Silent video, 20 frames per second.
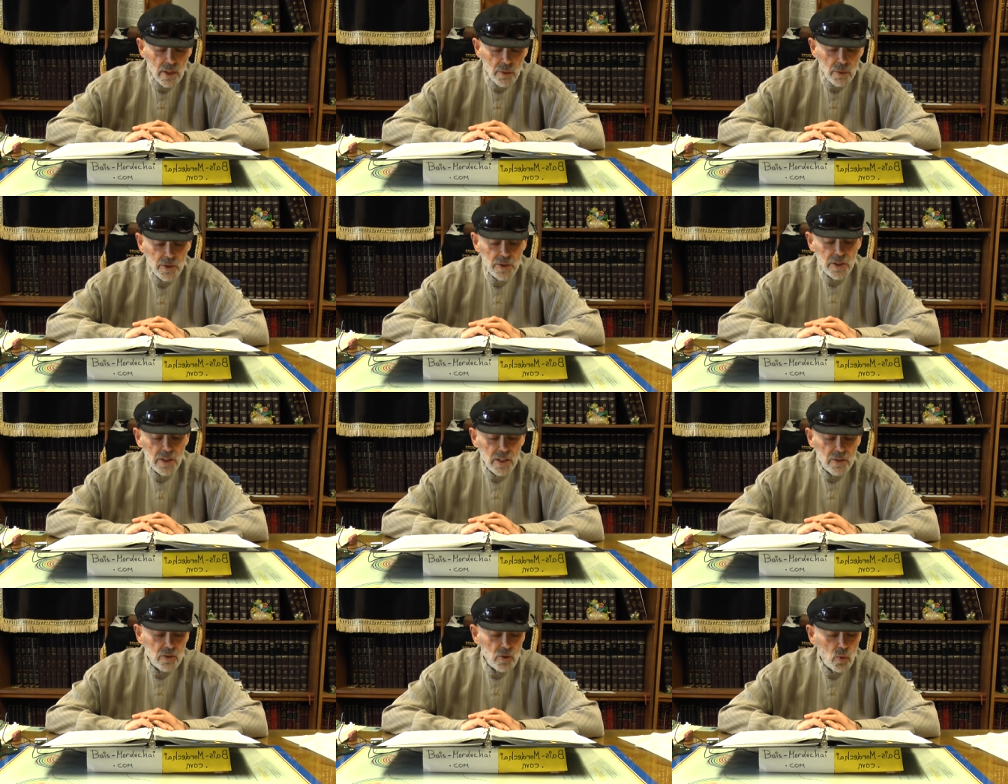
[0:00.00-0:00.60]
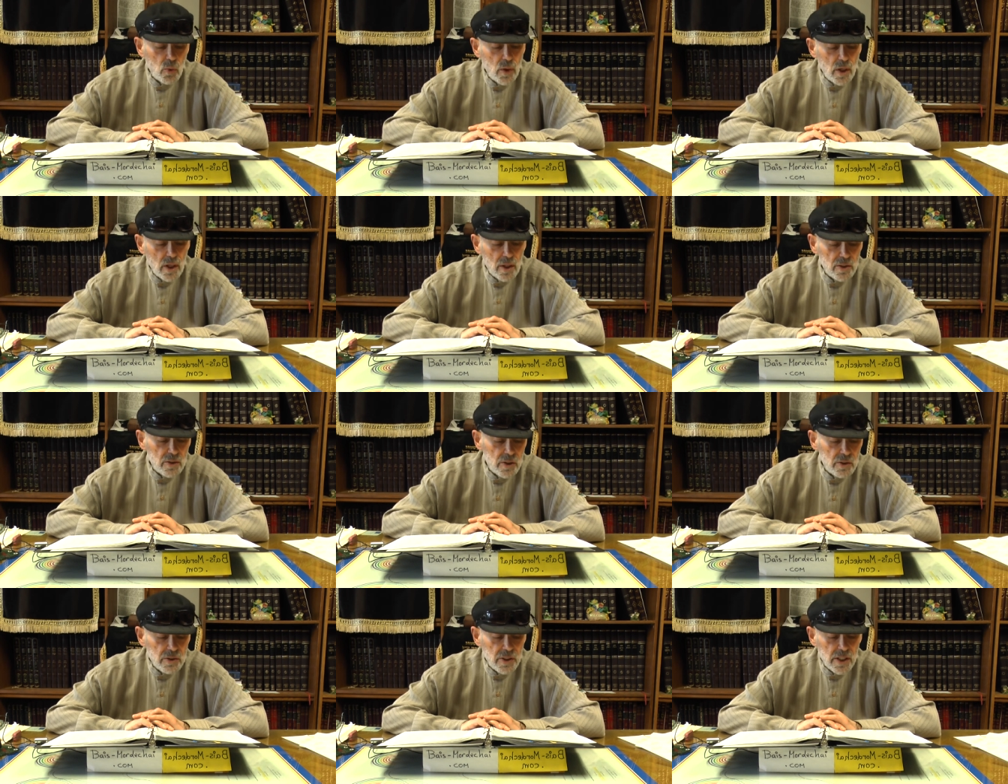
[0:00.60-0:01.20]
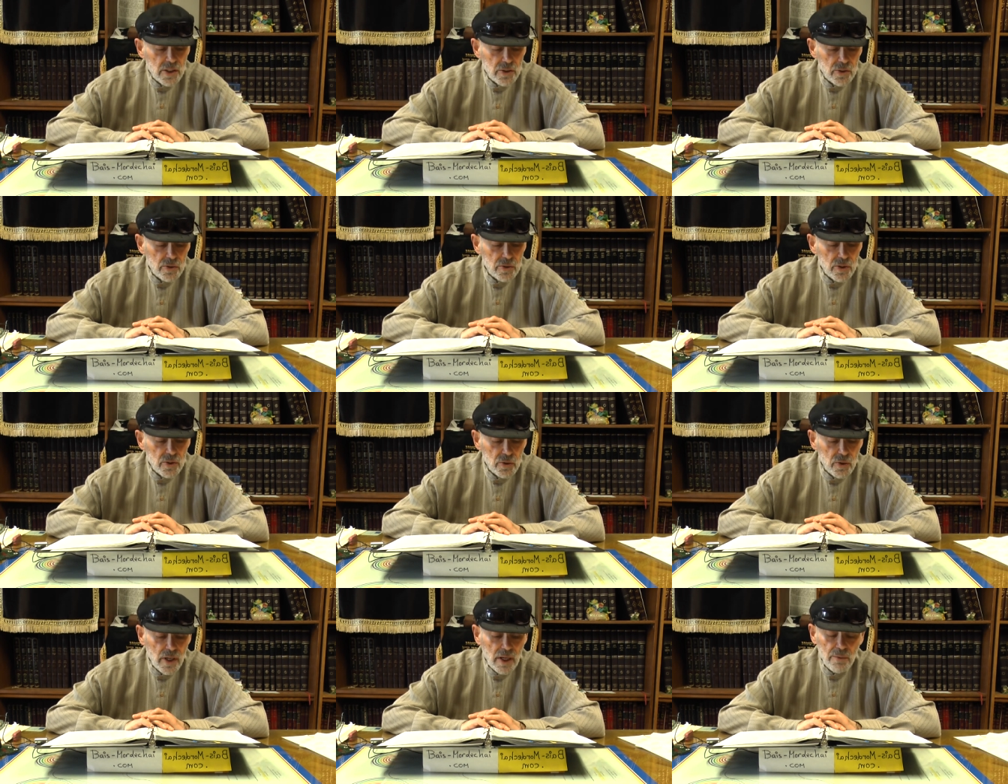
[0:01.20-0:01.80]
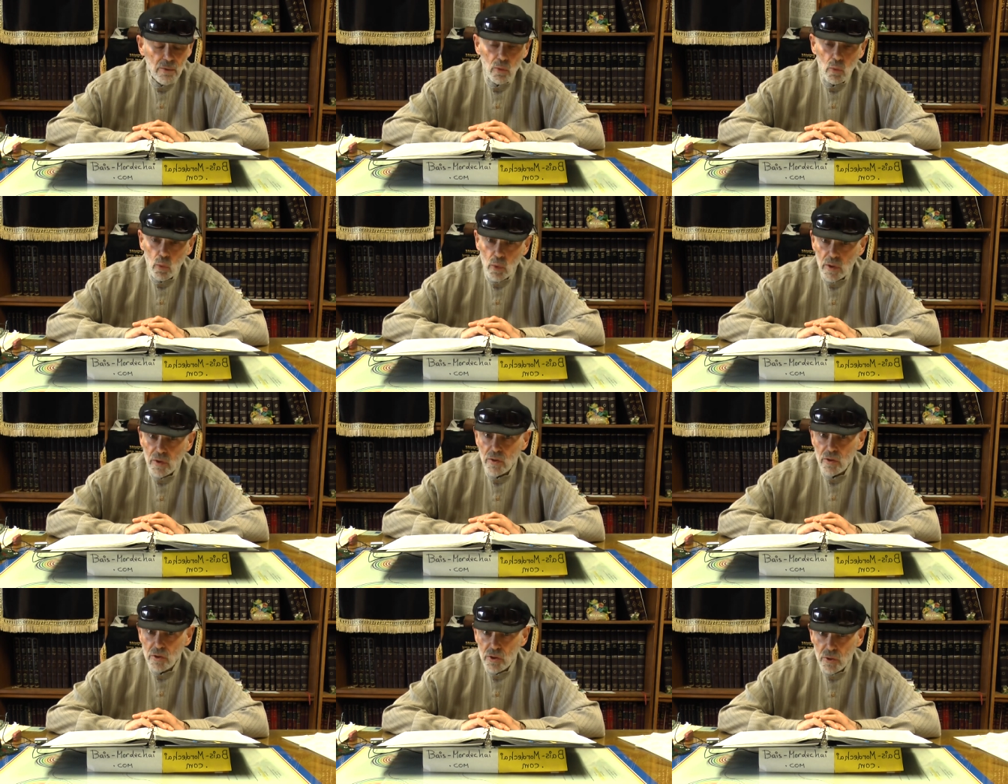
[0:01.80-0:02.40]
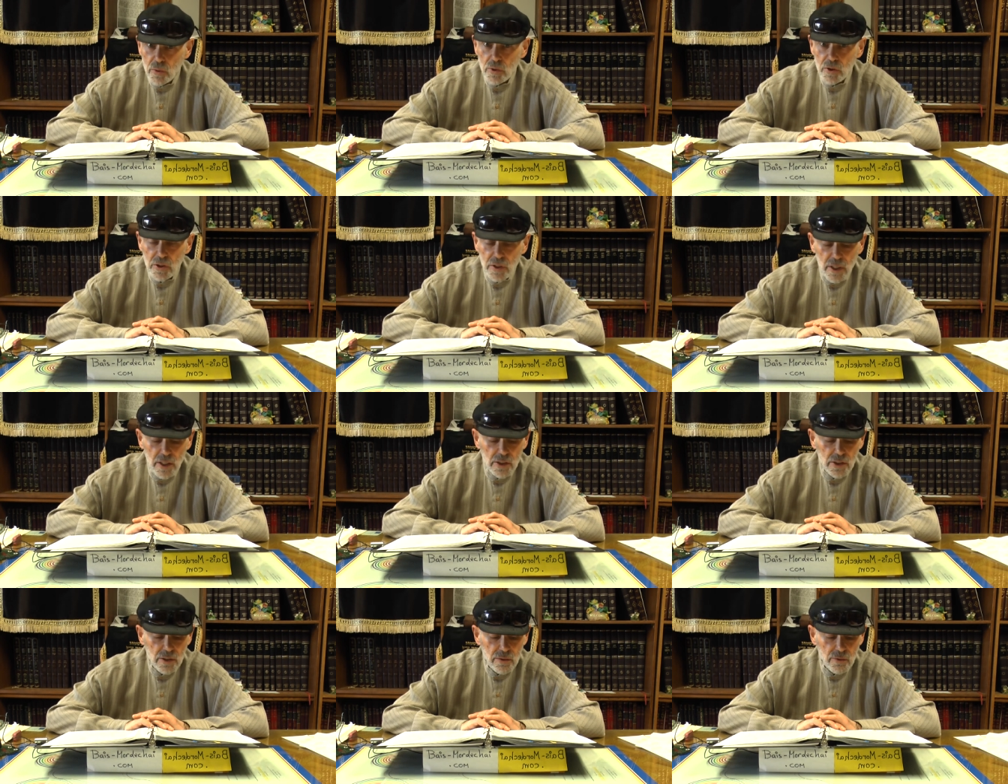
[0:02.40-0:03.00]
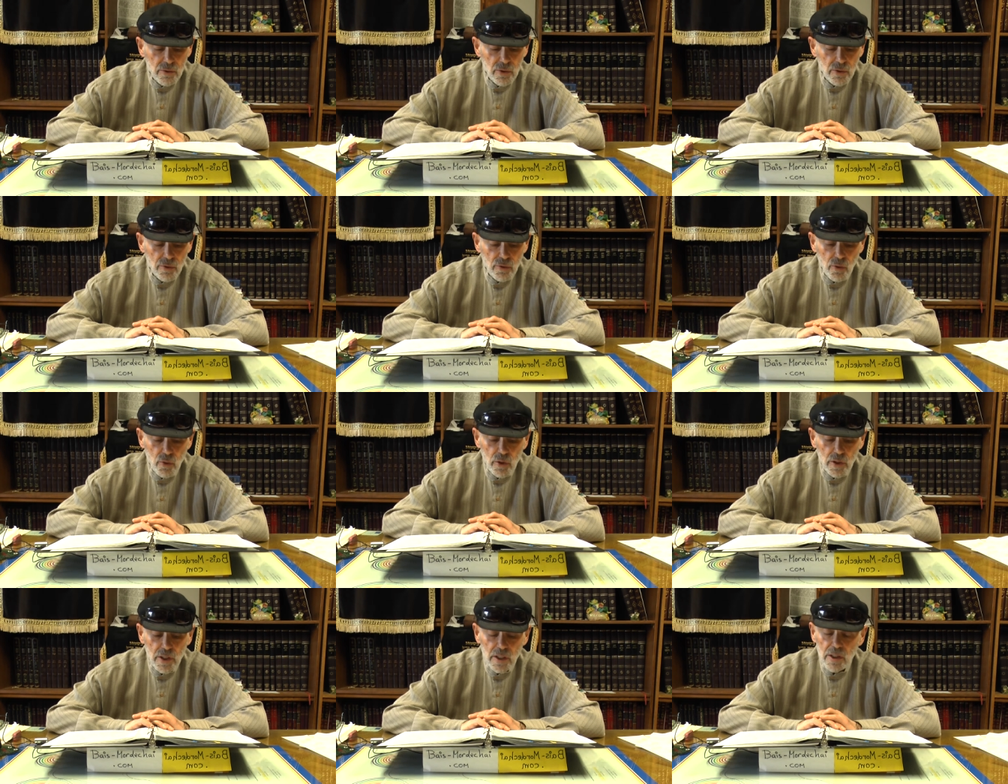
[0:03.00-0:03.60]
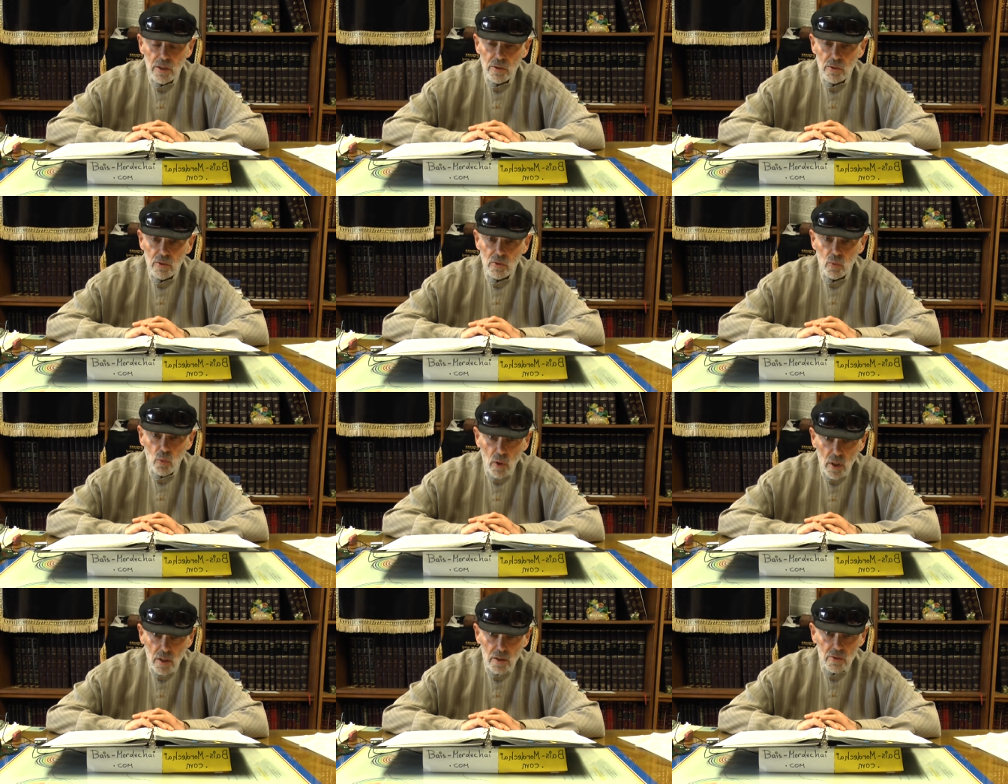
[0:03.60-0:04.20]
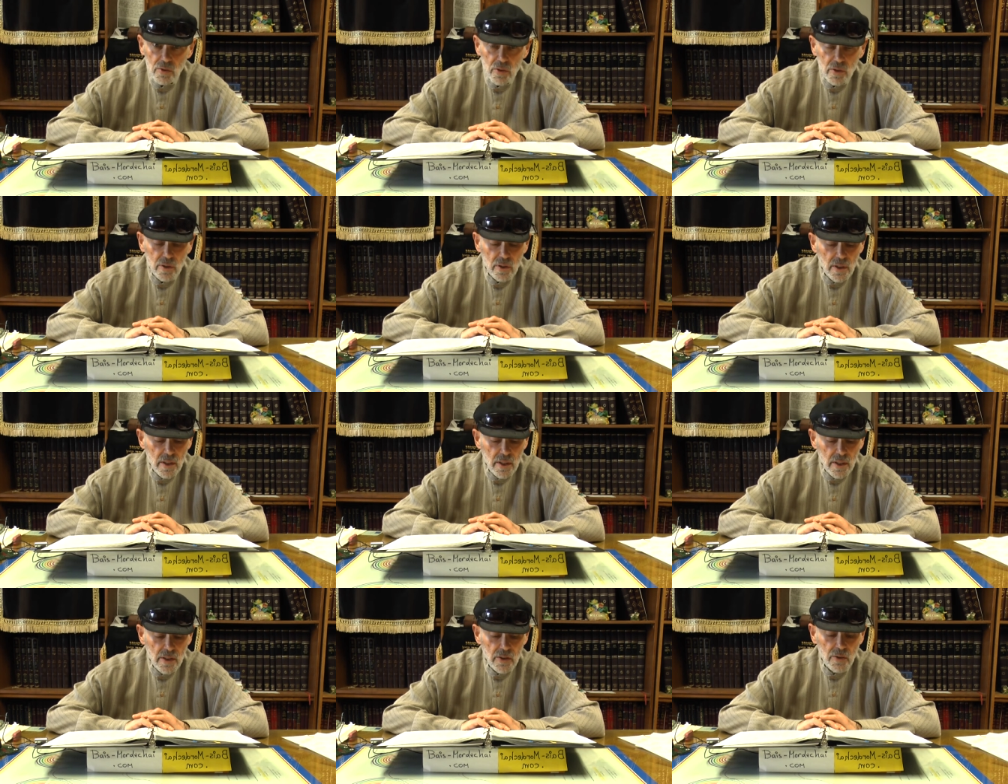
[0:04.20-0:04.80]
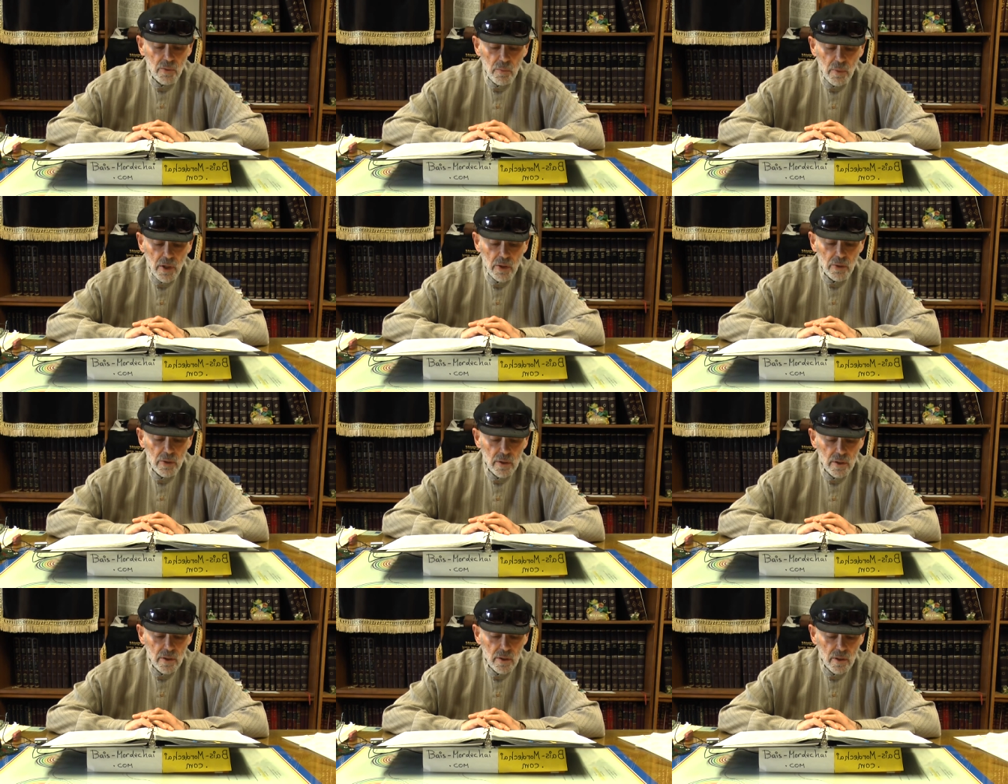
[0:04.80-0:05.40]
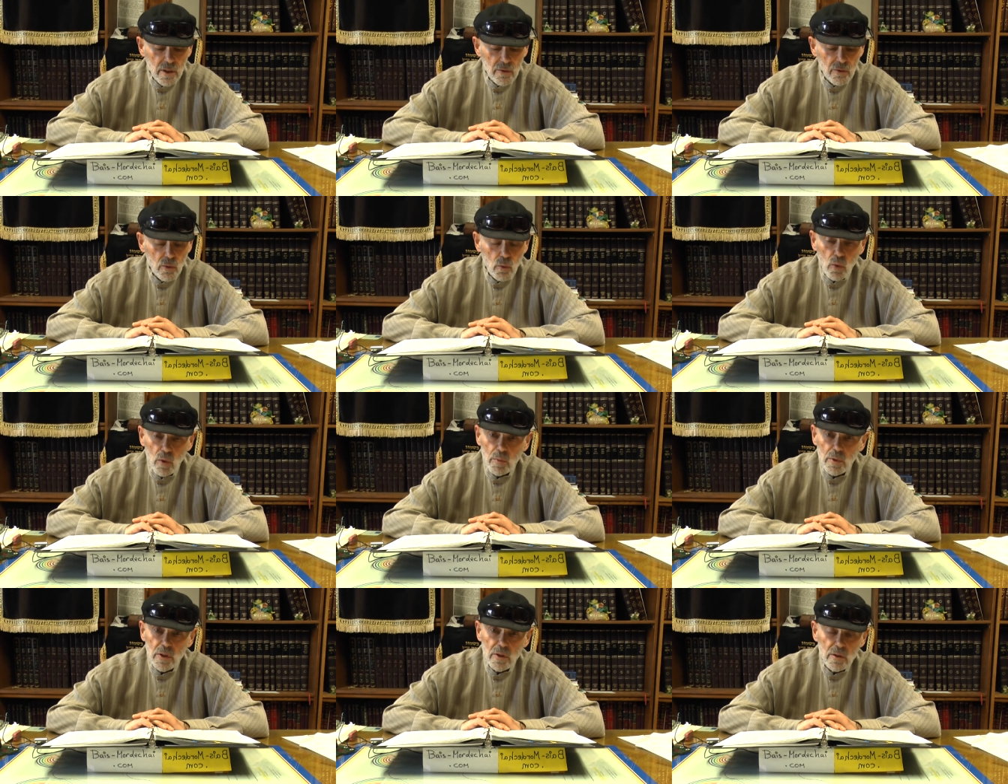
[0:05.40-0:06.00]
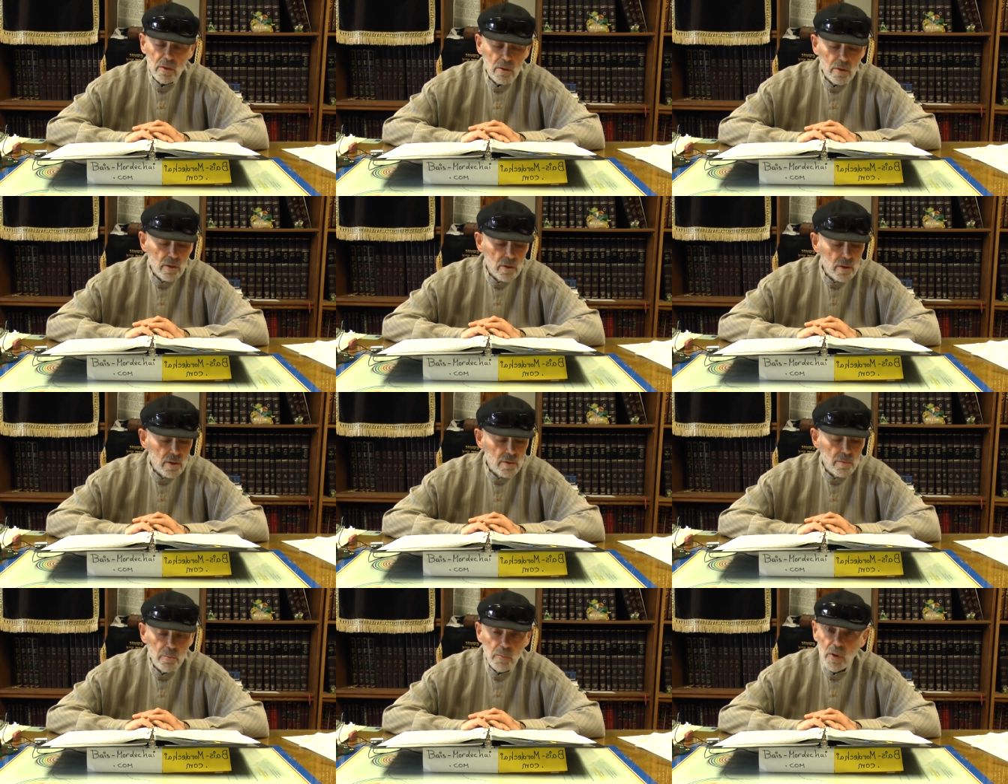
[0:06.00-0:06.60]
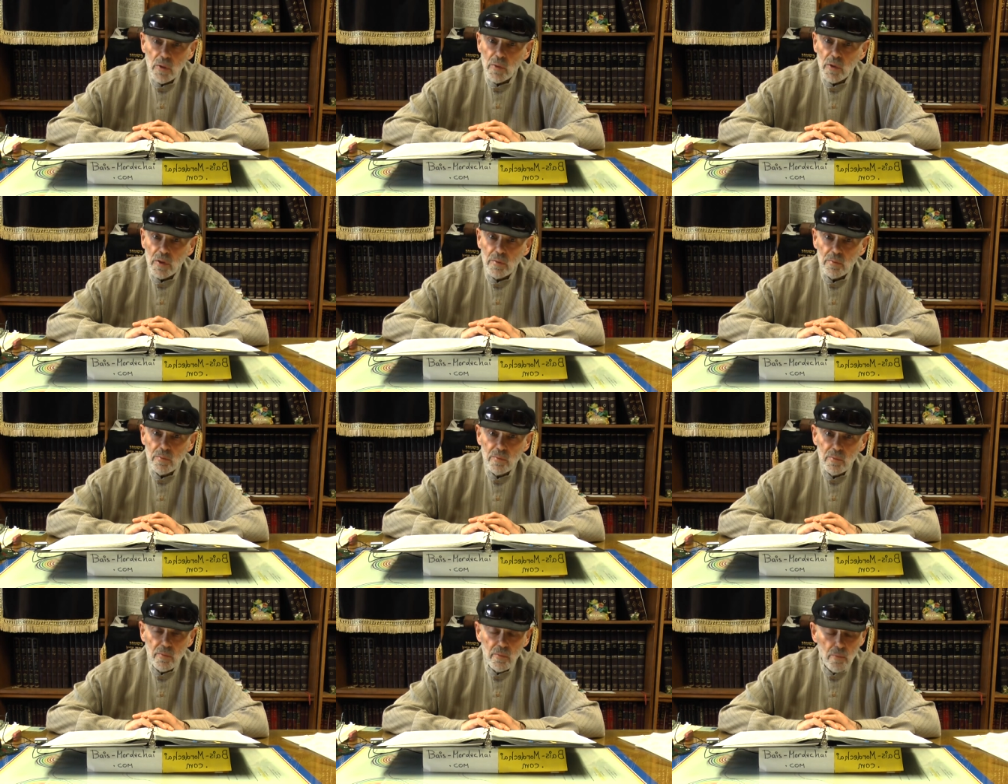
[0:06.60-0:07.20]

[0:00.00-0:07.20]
We see that the well in the desert that traveled with the Jewish nation for the forty years was in the merit of a woman, Miriam.